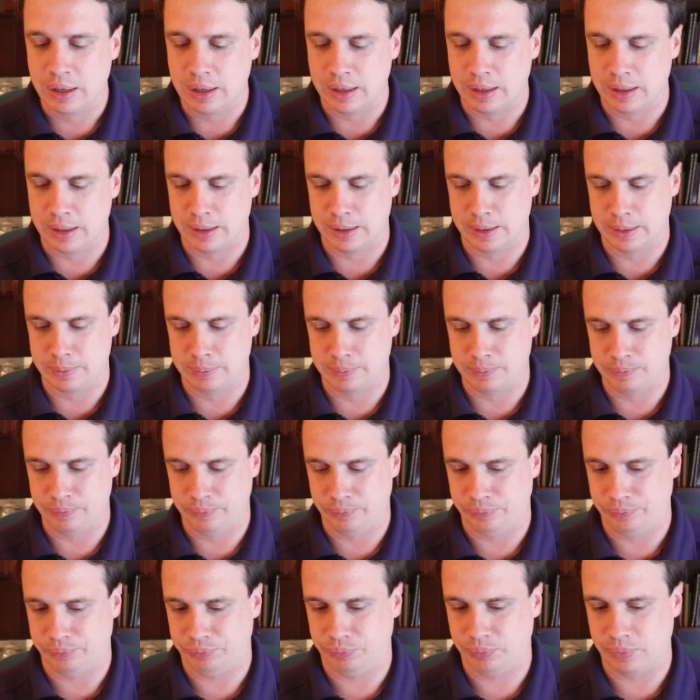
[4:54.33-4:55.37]

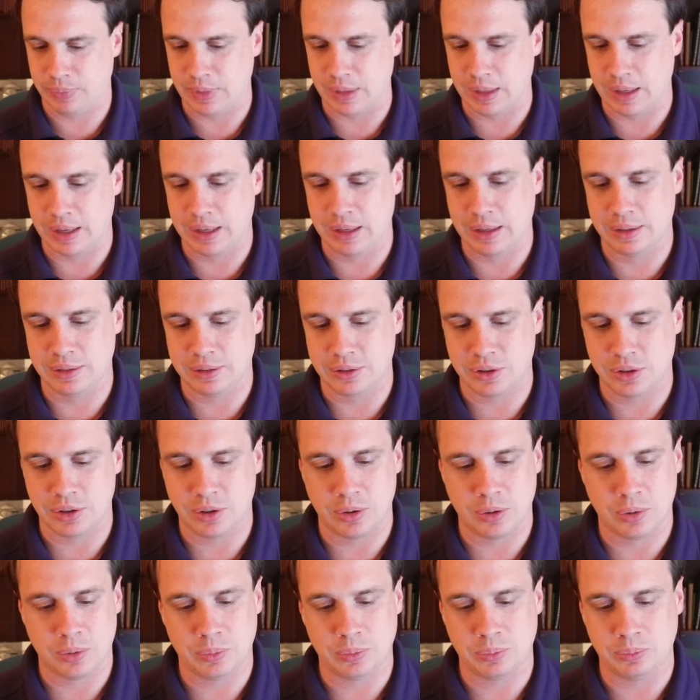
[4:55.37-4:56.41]
And
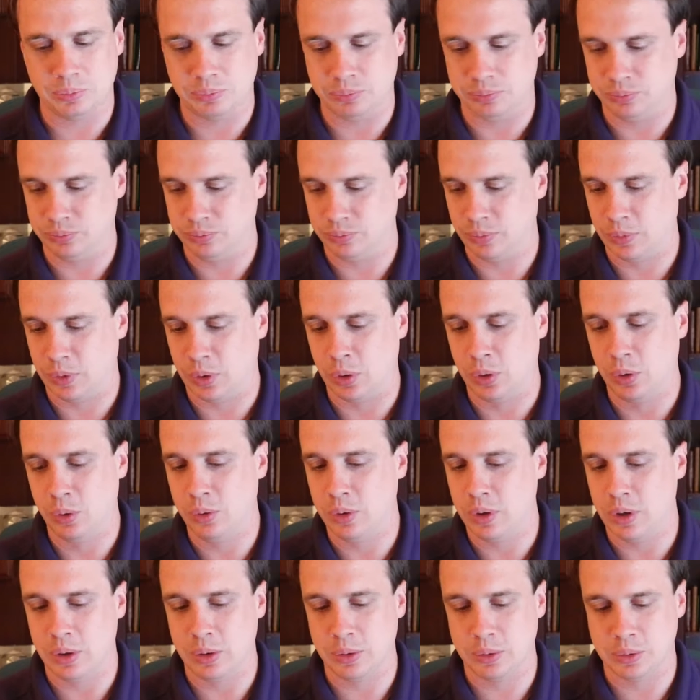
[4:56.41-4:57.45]
so,
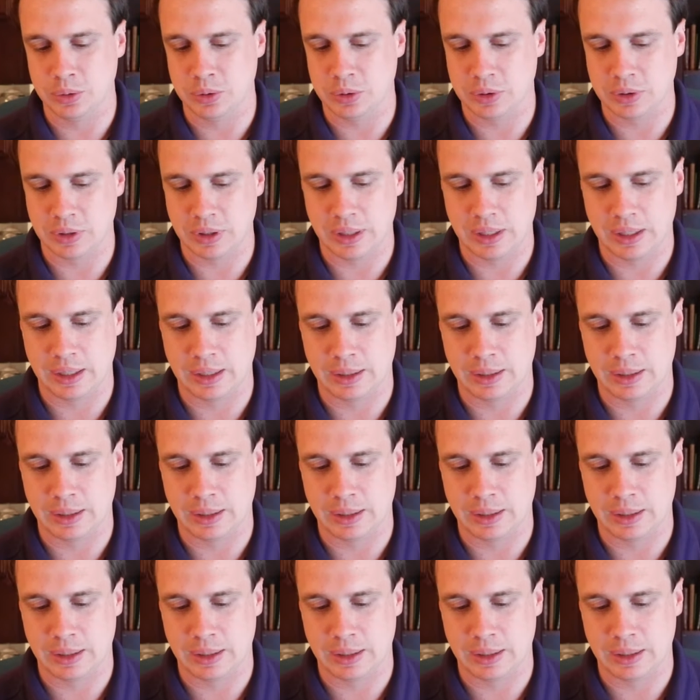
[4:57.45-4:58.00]
who knows?